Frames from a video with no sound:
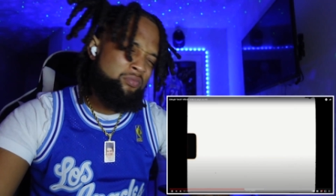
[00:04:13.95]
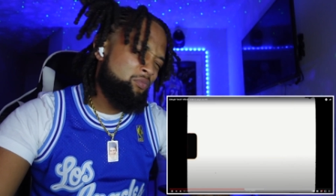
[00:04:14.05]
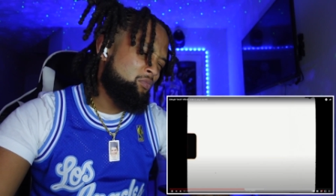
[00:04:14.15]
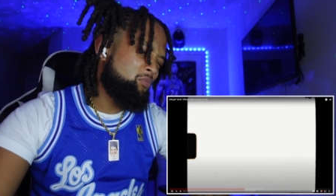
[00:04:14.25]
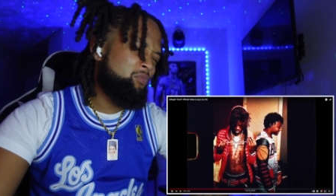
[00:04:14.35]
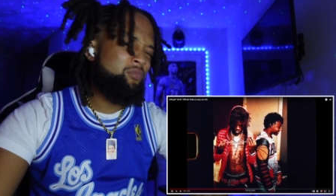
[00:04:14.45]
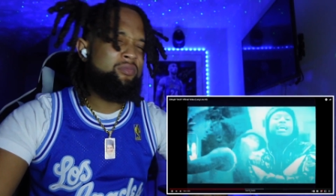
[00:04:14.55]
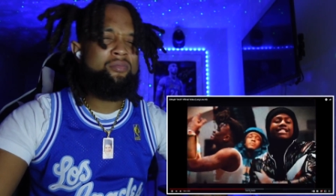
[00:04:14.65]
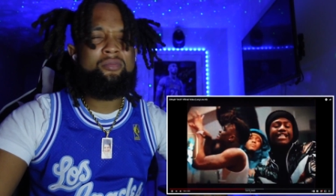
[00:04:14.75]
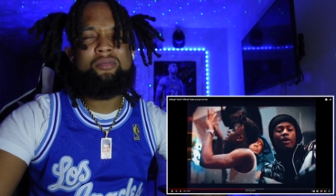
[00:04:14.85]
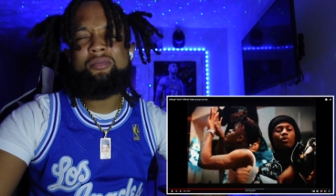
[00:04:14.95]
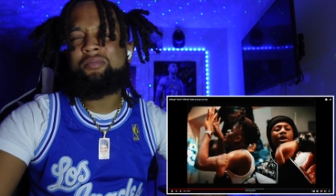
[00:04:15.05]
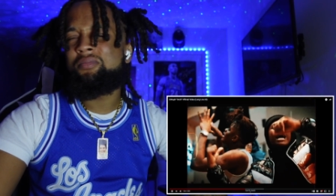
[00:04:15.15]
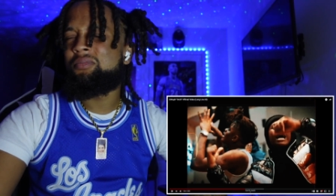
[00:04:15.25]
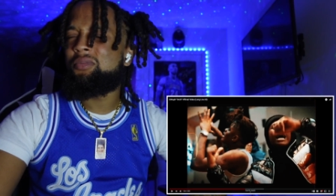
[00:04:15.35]
rewind mm. time, but it won't
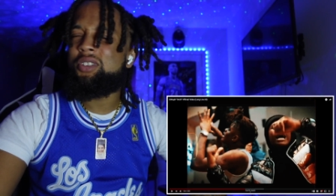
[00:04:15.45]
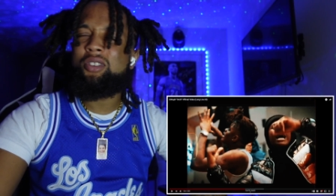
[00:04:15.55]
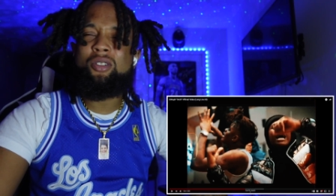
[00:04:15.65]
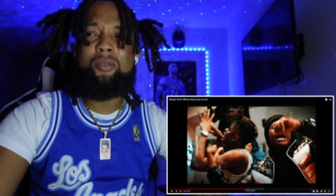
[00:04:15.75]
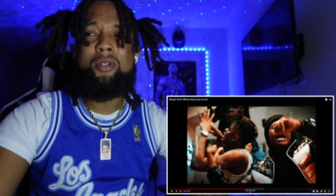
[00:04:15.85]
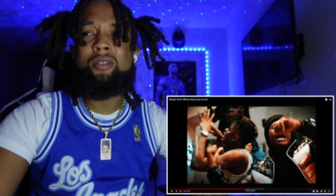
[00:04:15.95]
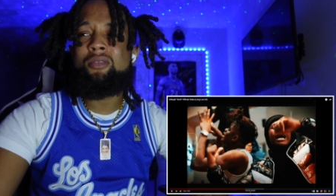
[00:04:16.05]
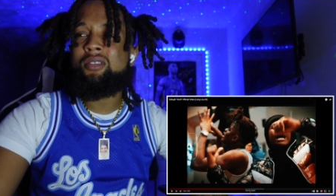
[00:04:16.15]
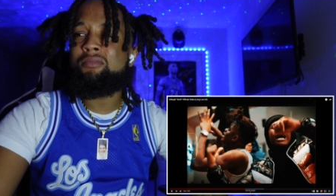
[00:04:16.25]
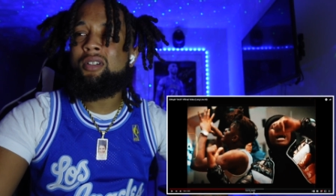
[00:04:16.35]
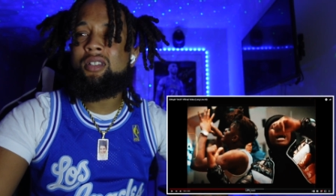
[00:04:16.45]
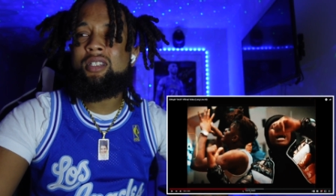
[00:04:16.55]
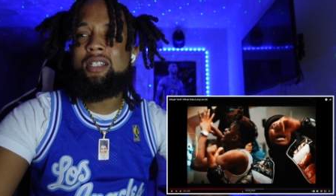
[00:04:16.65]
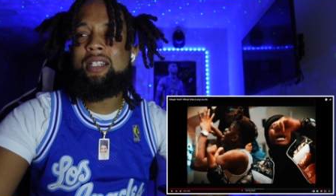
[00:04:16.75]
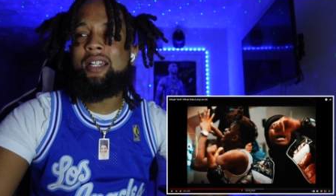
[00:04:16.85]
happen. What you know about losing
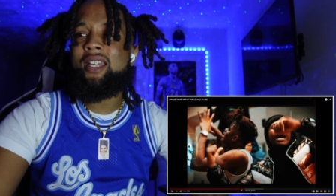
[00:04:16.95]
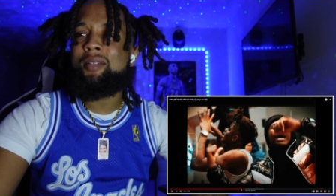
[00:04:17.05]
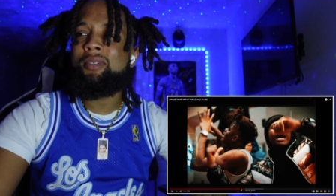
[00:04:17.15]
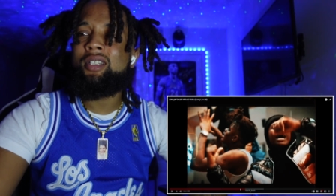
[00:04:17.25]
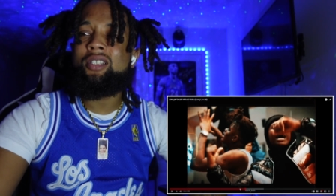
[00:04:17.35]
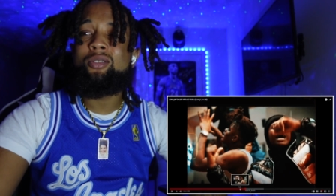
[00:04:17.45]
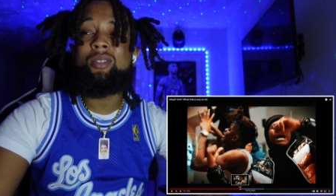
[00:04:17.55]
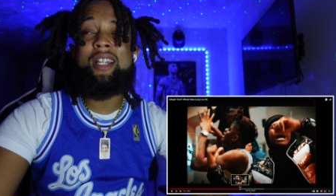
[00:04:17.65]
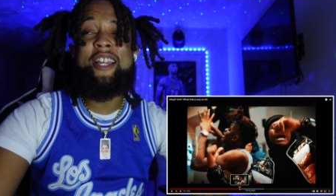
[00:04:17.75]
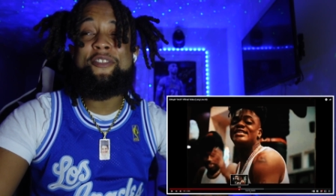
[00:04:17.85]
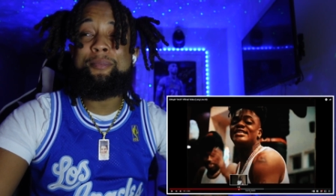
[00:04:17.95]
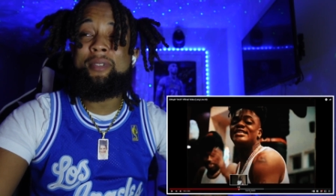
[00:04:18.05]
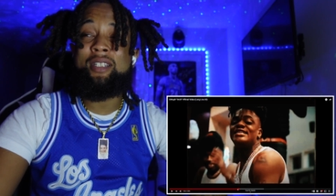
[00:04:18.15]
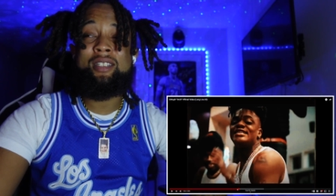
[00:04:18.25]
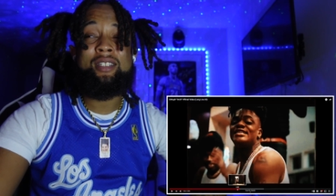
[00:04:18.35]
brothers, just I can't believe you left
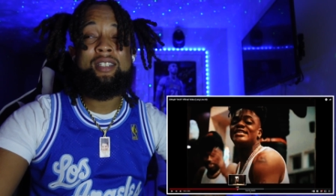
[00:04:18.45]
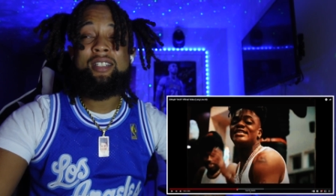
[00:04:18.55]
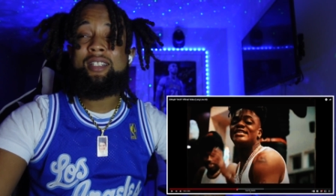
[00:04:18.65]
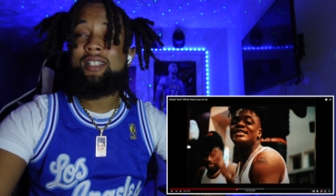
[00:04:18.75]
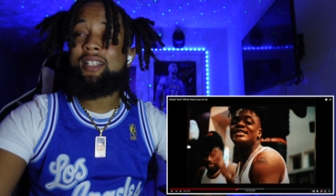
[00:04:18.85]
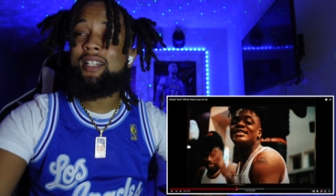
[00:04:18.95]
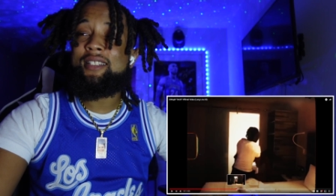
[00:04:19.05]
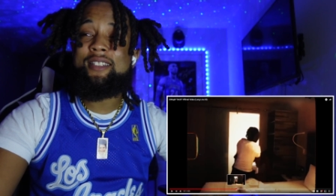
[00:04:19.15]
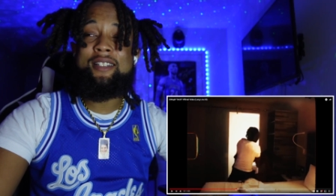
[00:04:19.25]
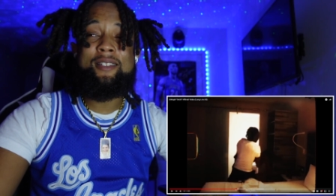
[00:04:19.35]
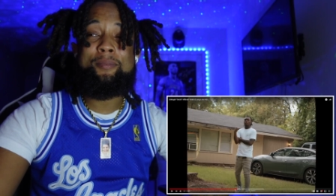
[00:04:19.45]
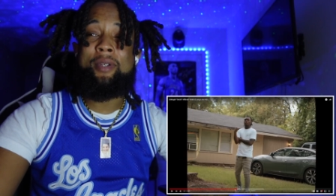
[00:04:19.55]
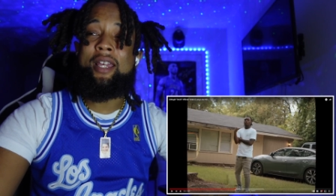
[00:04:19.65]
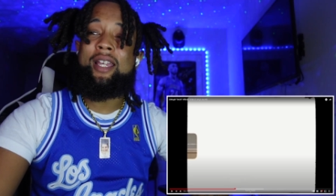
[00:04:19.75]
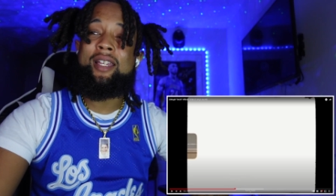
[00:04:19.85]
me. Nigga, that's another
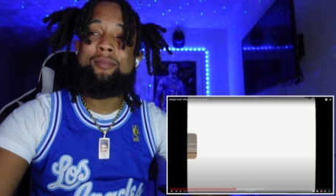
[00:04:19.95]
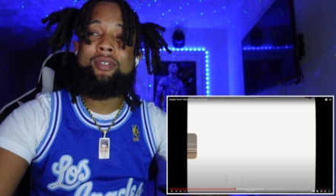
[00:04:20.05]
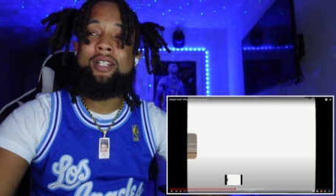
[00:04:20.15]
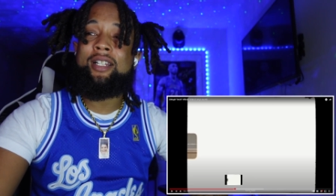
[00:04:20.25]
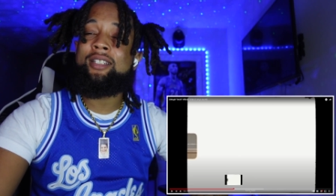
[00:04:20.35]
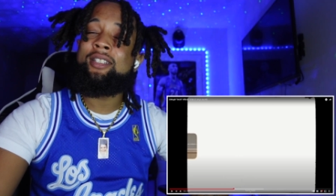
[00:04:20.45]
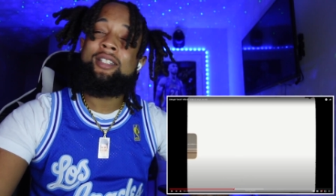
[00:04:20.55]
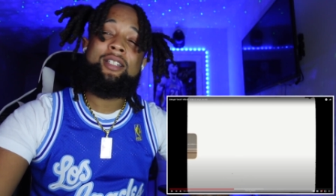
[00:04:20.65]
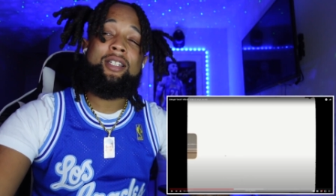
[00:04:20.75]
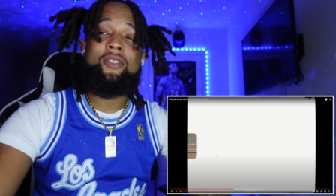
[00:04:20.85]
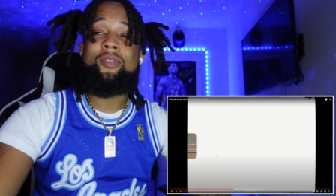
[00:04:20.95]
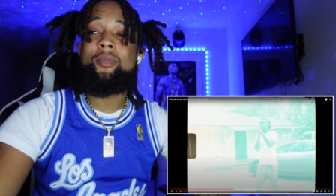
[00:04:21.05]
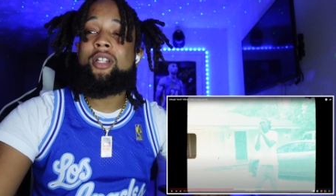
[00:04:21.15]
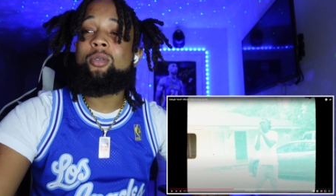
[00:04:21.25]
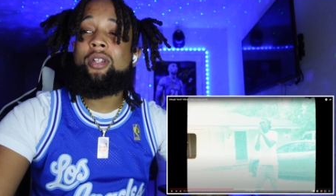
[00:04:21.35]
pain, bro. That, yeah, for
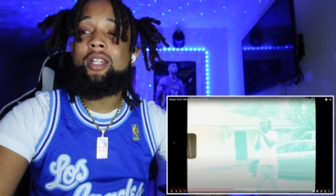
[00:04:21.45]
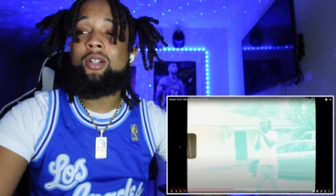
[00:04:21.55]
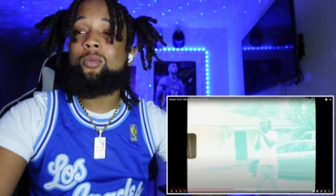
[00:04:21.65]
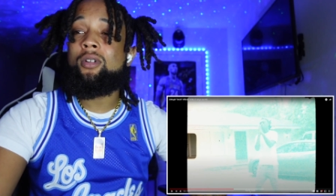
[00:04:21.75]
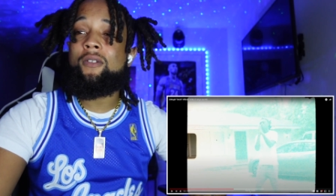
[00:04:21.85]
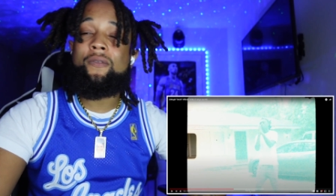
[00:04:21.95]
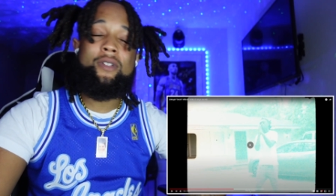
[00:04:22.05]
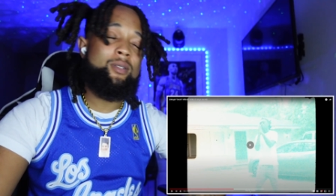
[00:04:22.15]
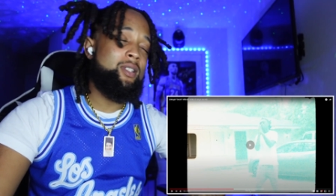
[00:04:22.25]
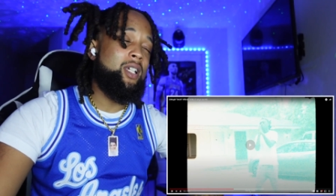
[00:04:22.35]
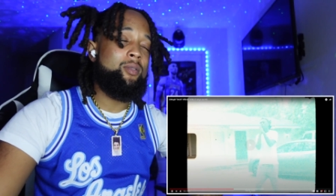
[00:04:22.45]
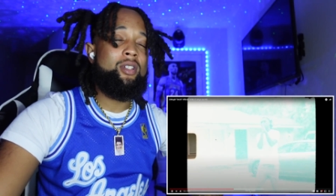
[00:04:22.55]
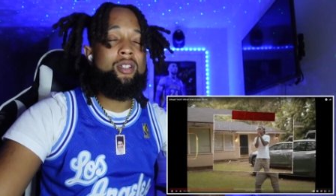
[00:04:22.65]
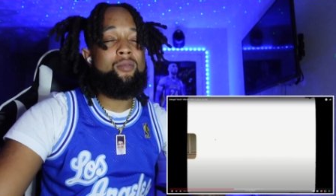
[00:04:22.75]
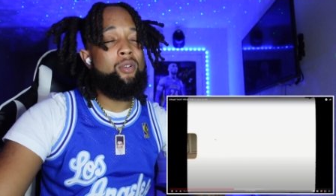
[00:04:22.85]
me, no nigga wanna feel type
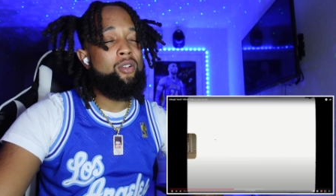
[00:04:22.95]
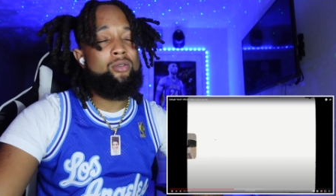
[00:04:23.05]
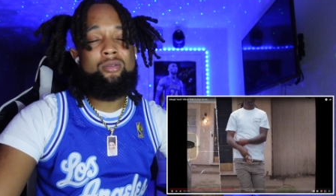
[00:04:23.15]
shit, bro.